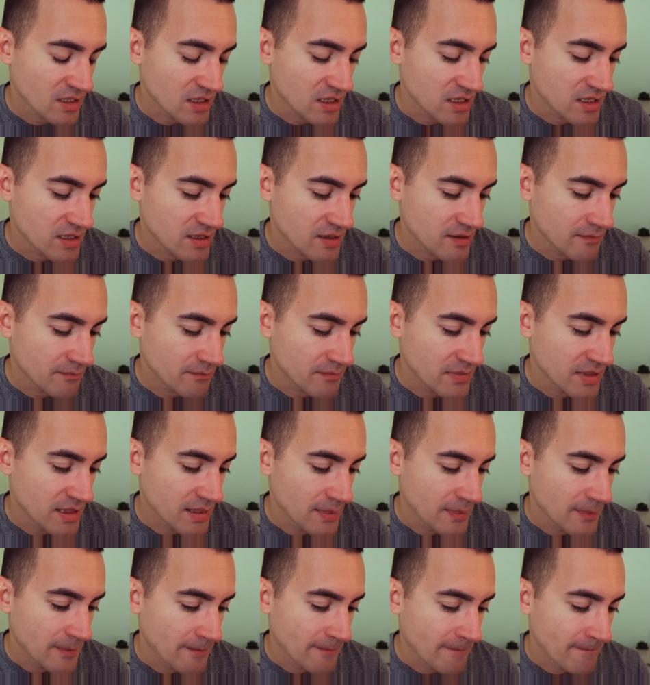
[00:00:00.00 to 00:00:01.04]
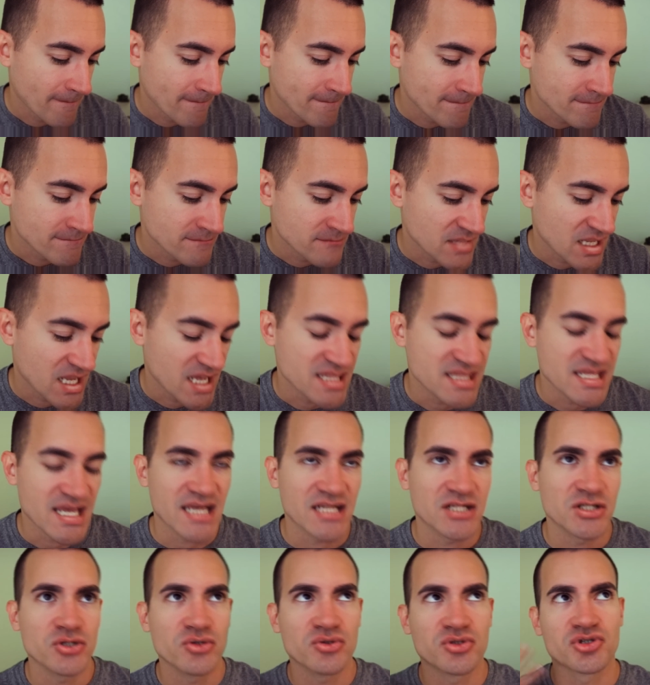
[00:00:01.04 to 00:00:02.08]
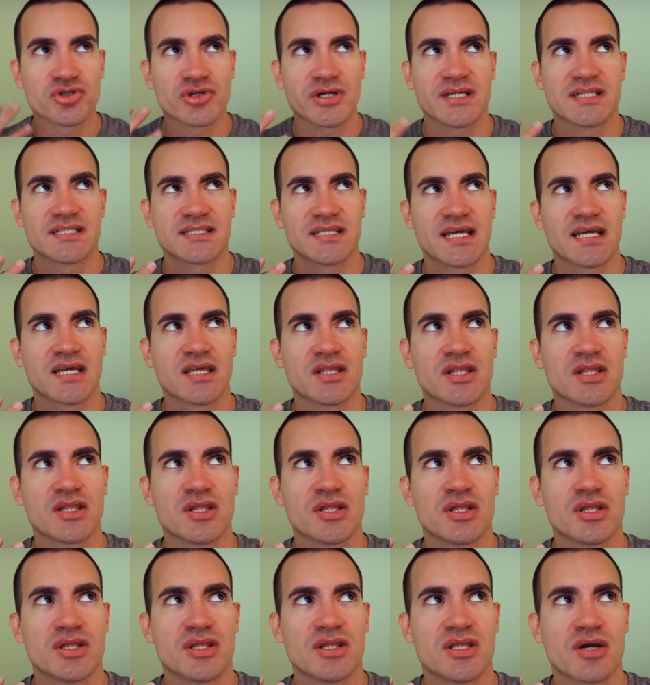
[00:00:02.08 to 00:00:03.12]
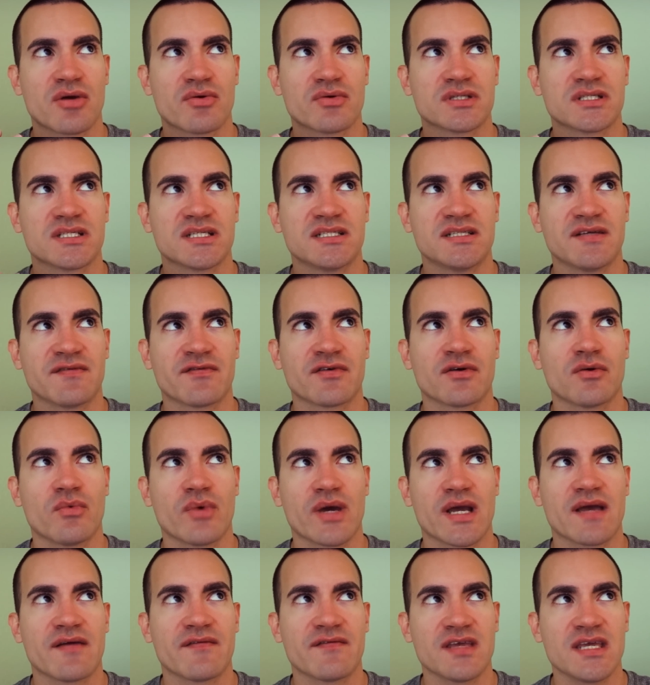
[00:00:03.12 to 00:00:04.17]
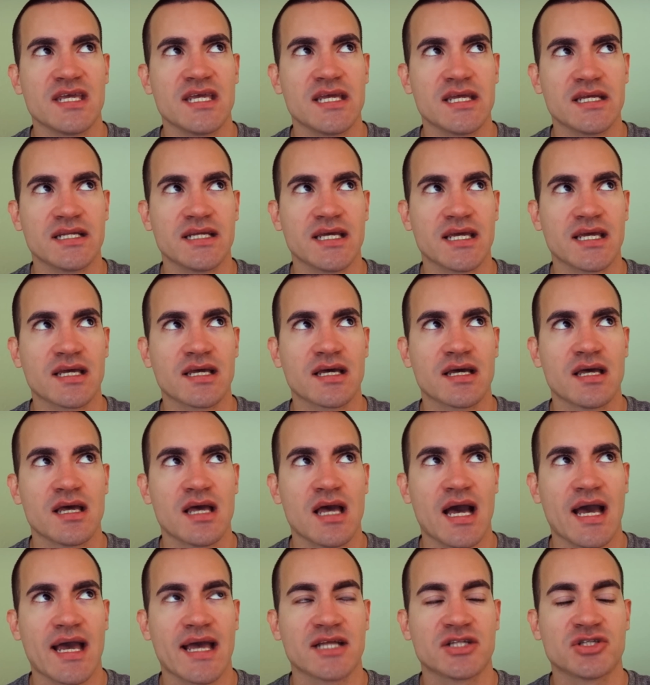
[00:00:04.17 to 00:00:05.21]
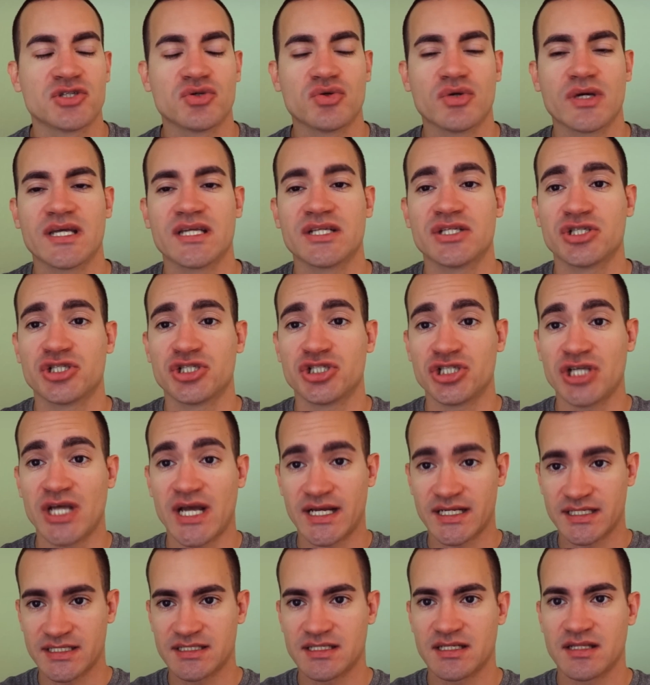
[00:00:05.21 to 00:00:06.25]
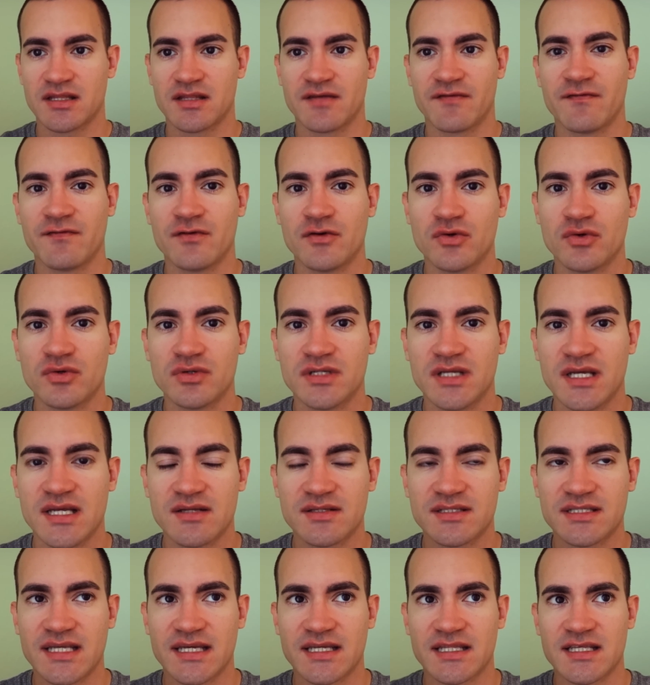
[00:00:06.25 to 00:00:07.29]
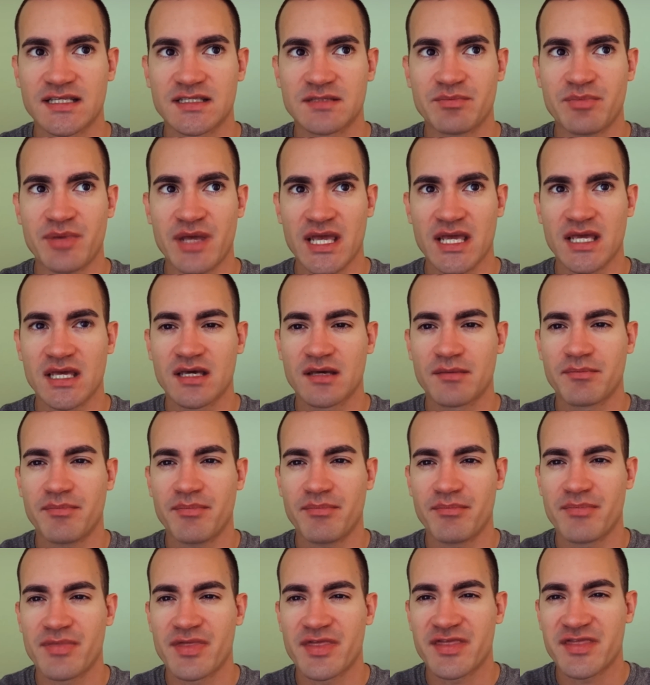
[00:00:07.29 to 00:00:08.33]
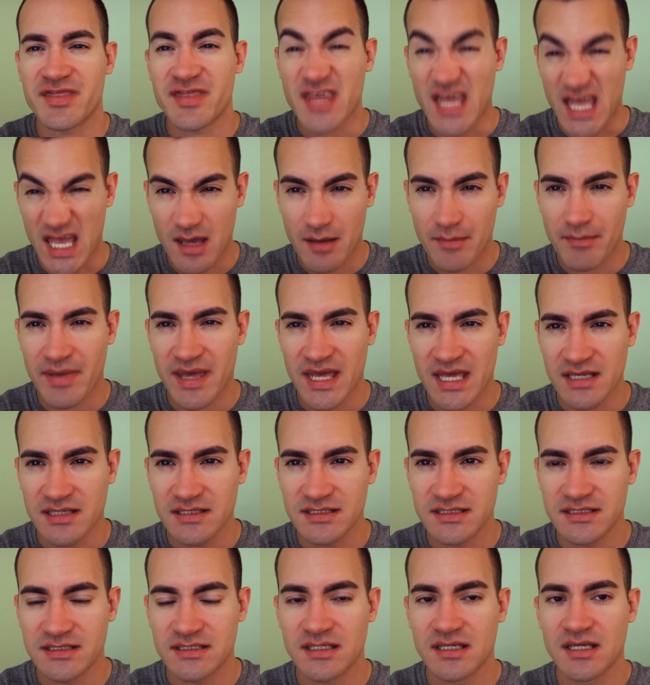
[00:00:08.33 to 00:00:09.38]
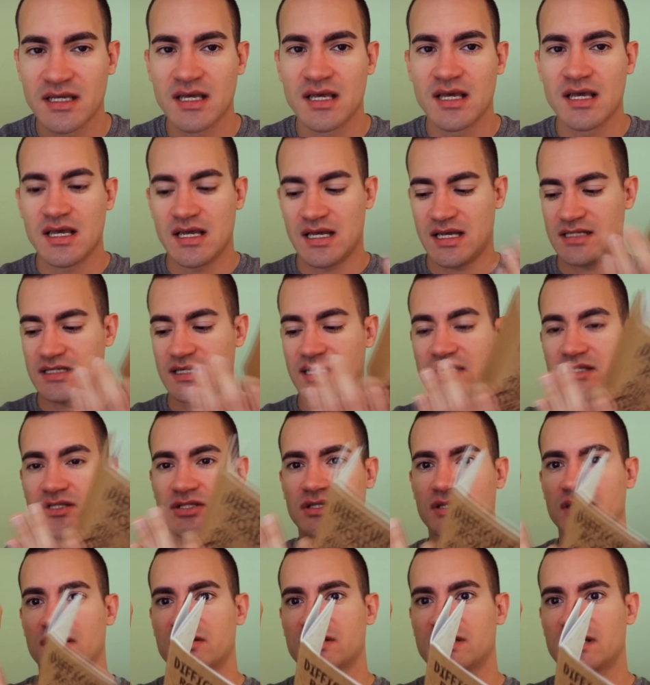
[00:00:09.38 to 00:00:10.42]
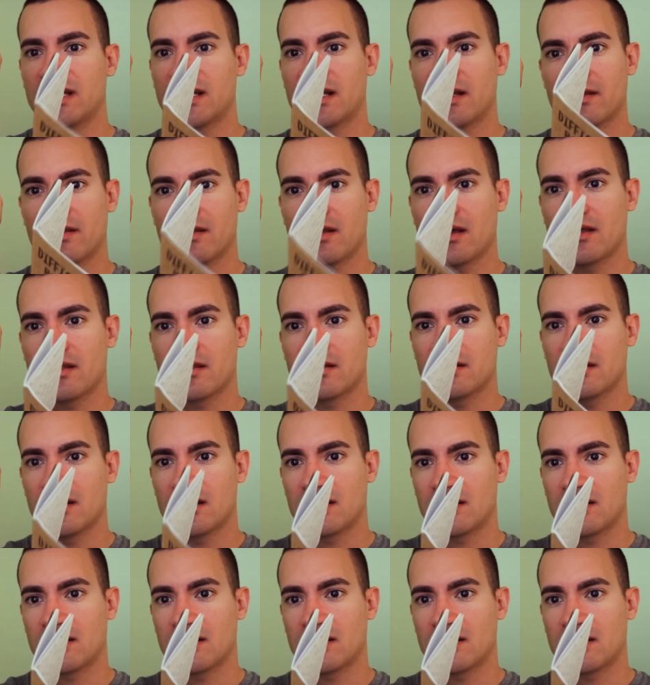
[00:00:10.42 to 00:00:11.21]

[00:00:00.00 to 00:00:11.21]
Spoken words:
and they had nutrients. Like, there was a different way of eating. I had to inject the food. It's like this pink, thick paste, and I, there's like a